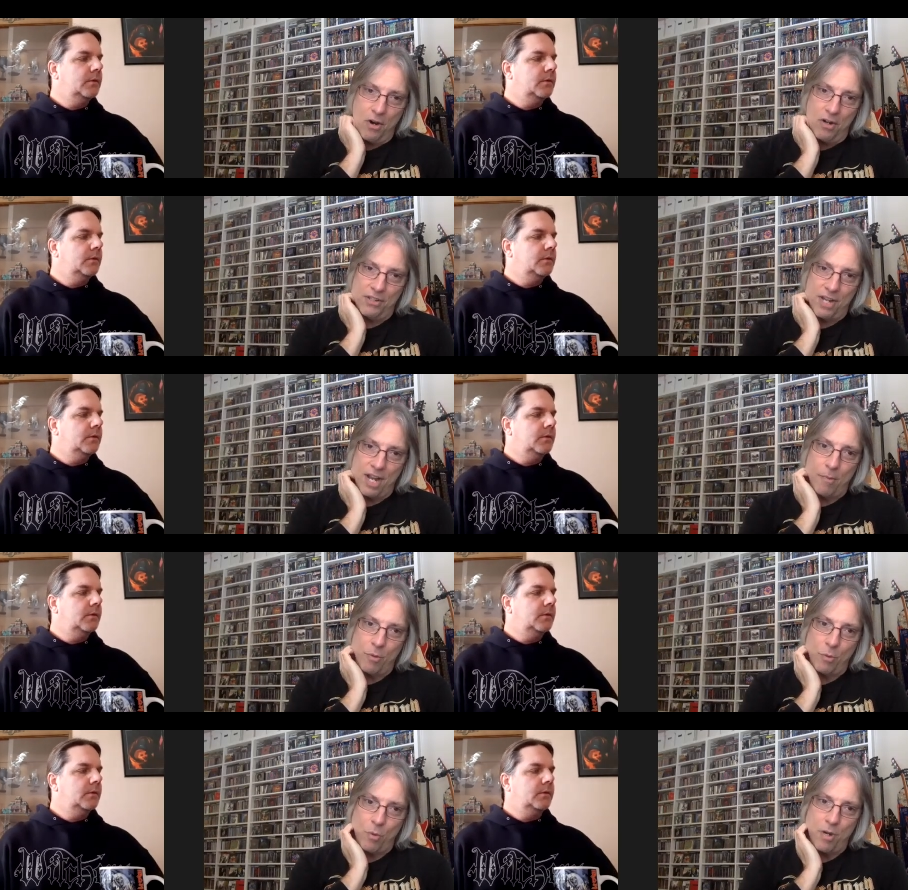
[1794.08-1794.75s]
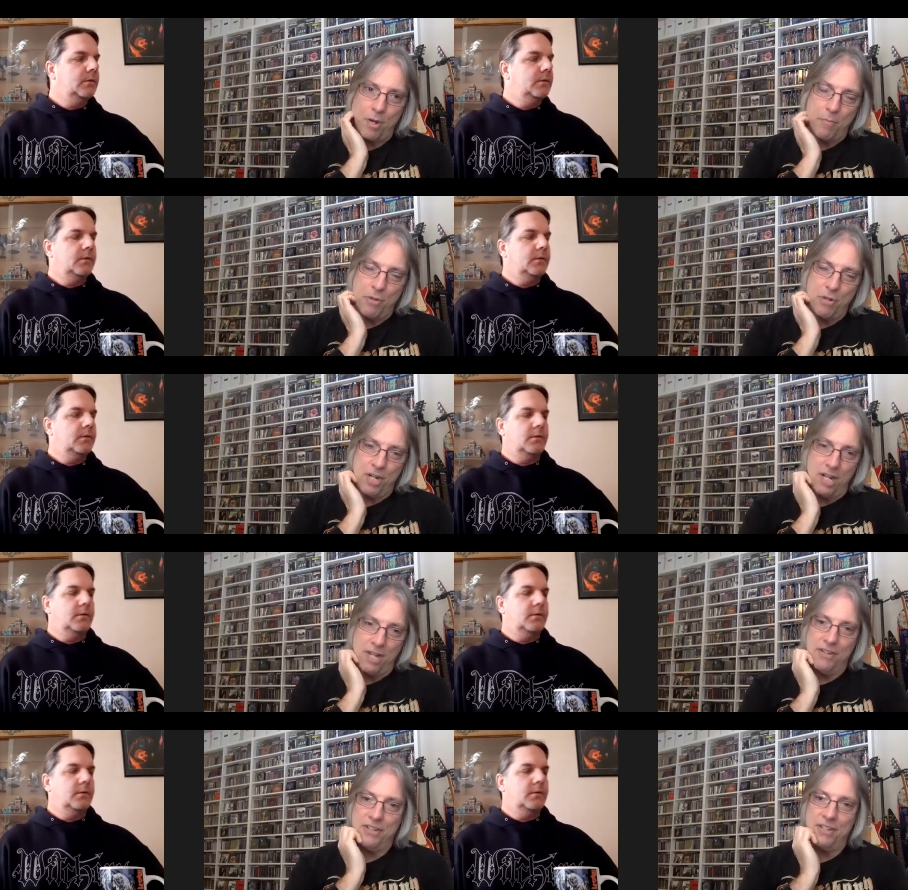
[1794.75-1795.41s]
Speaker 1: hard time with where to put
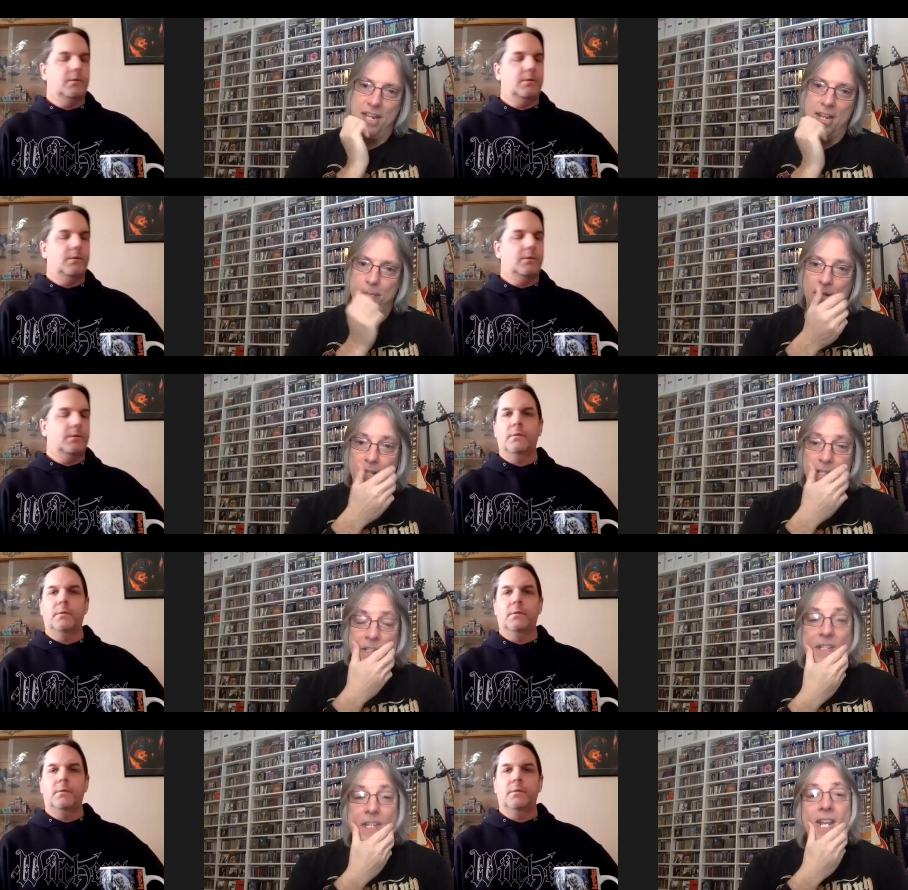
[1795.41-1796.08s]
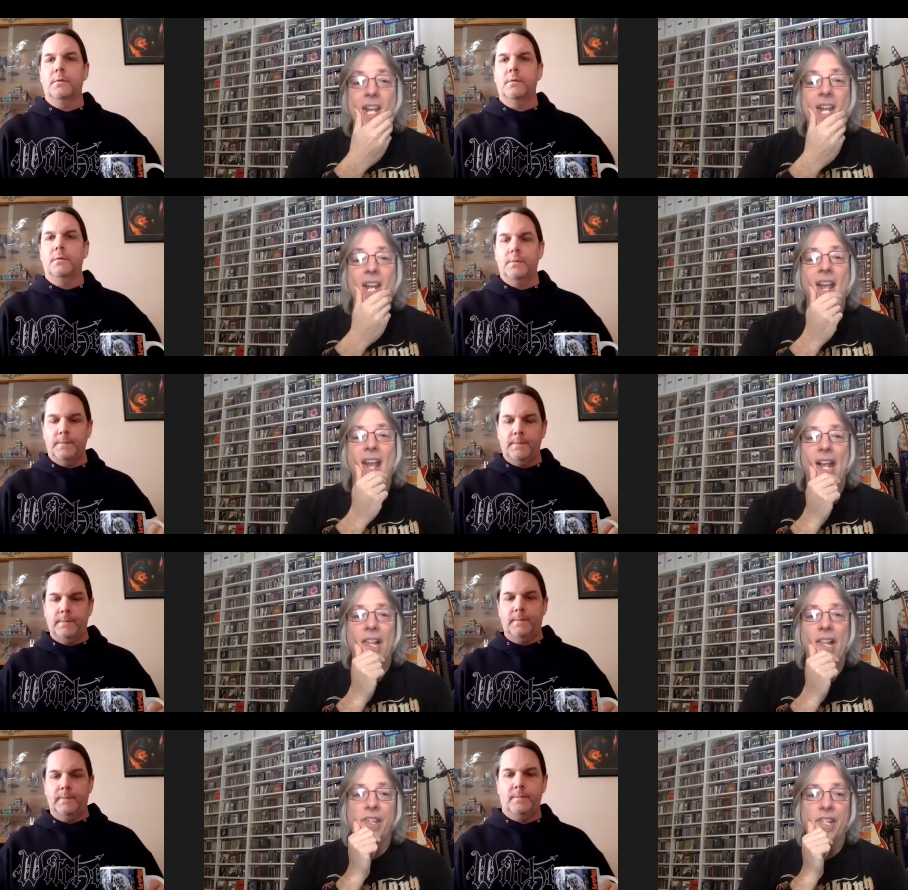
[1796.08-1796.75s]
it on this damn list,
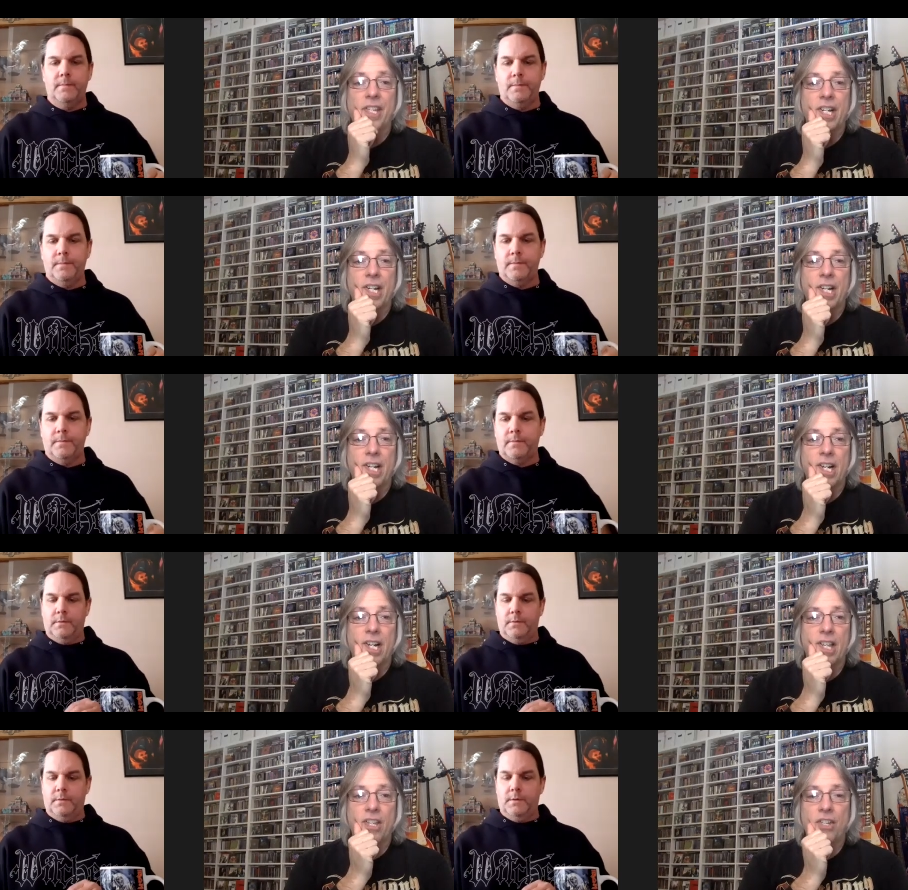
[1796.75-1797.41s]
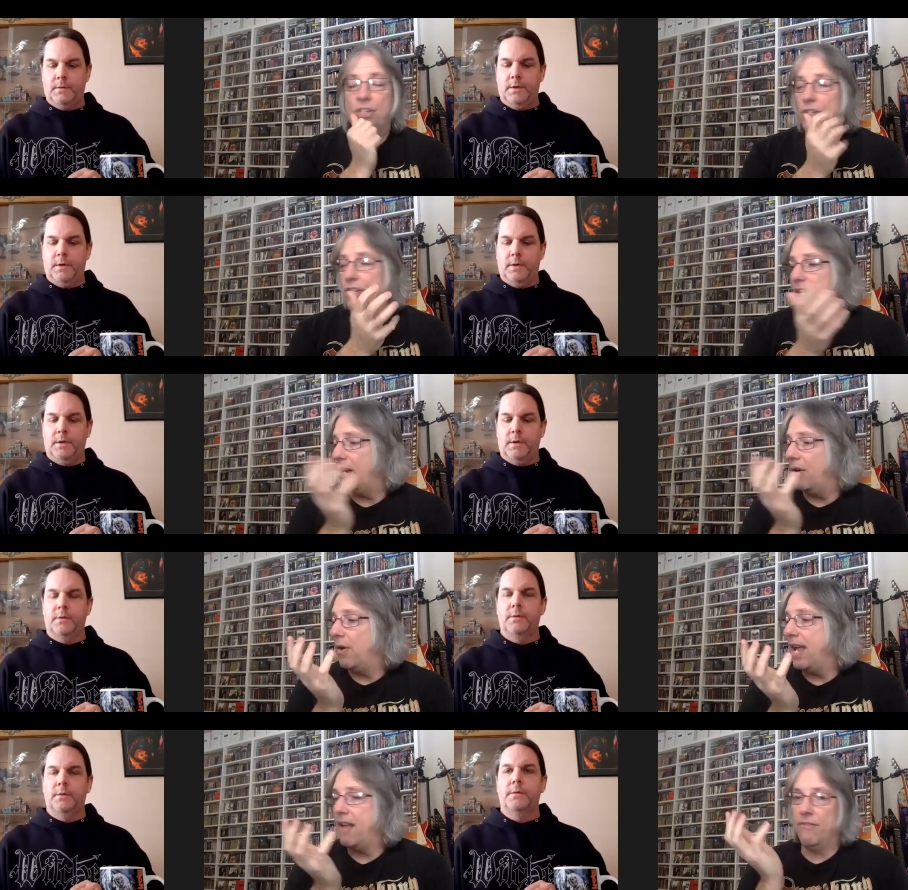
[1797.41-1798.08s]
and uh, and this is
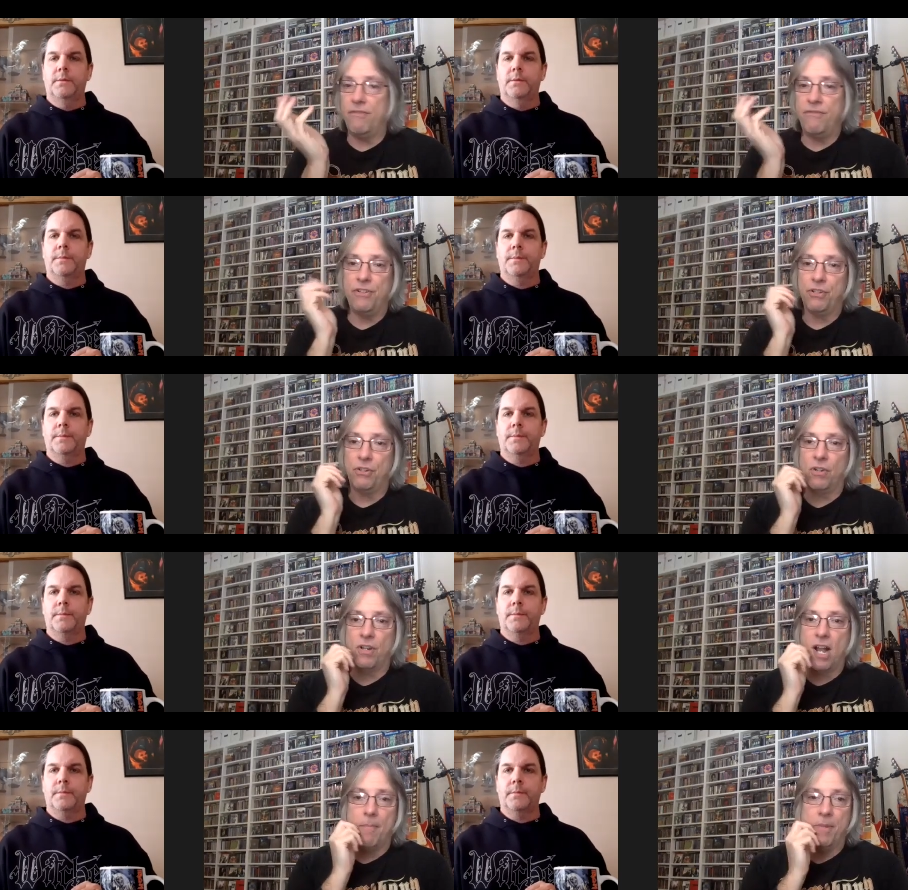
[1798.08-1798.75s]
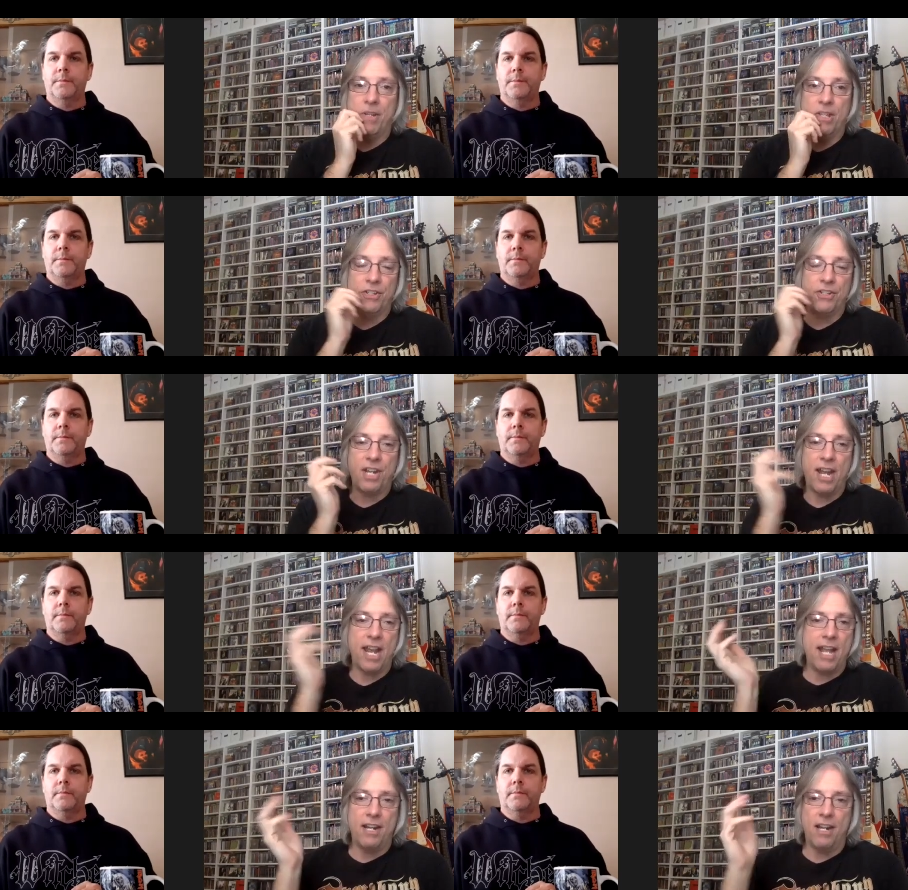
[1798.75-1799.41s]
I don't have a physical copy of uh-huh.
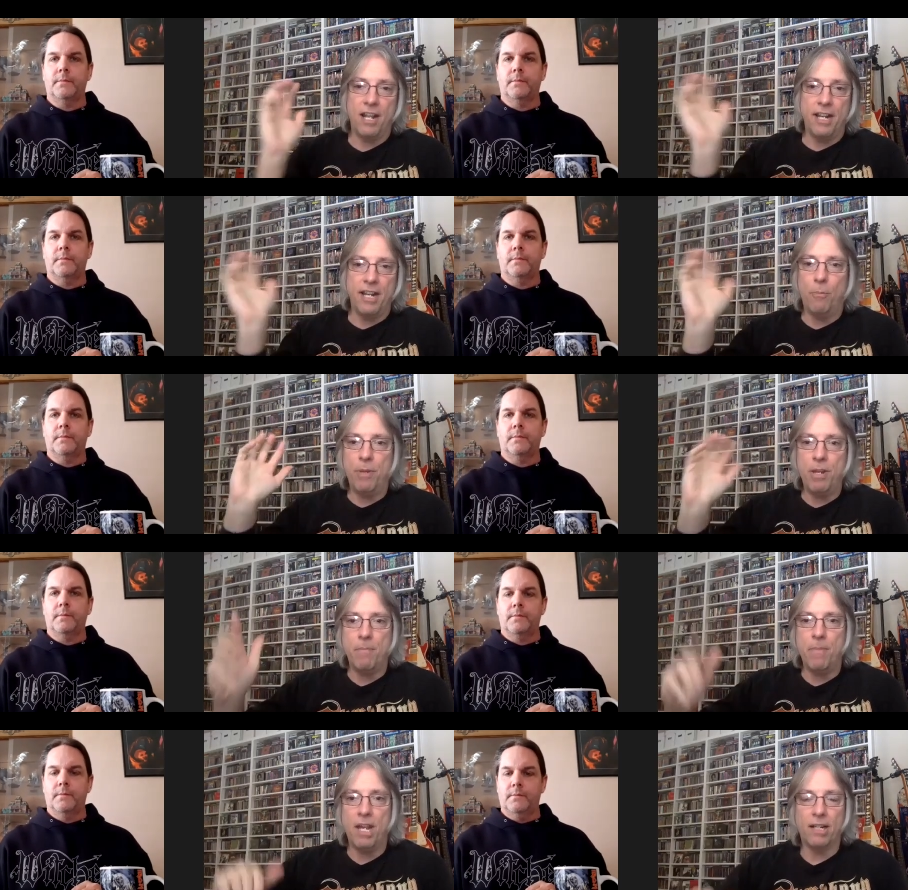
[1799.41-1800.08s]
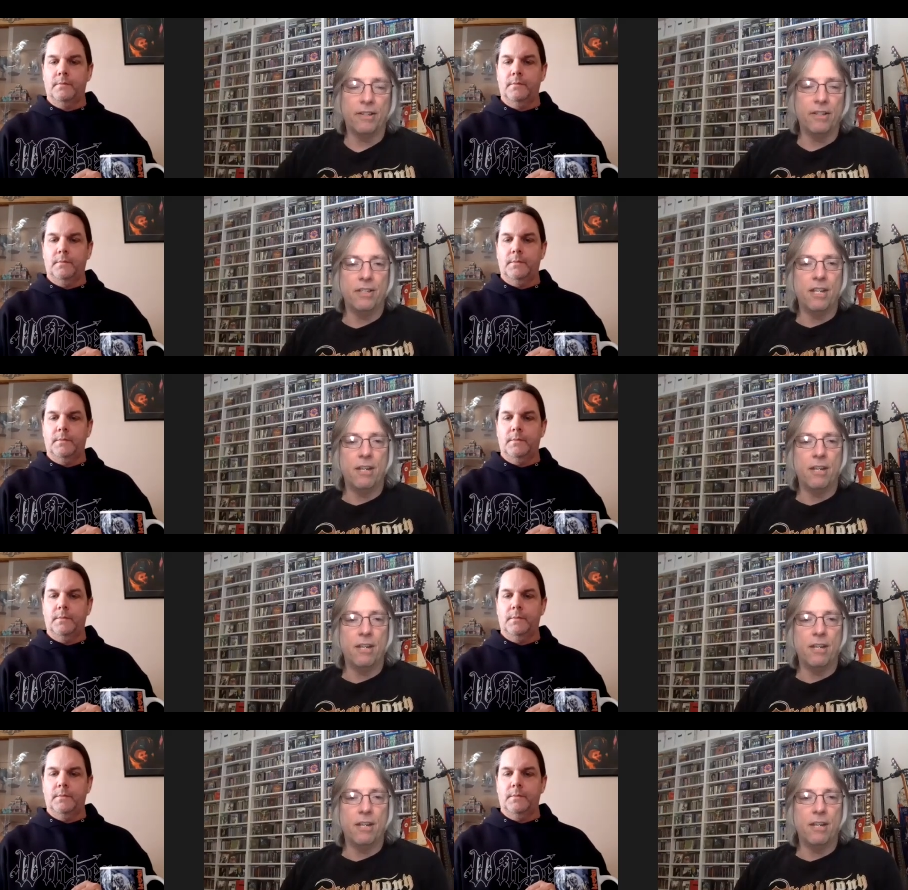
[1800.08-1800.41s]
this. I had it on LP back in the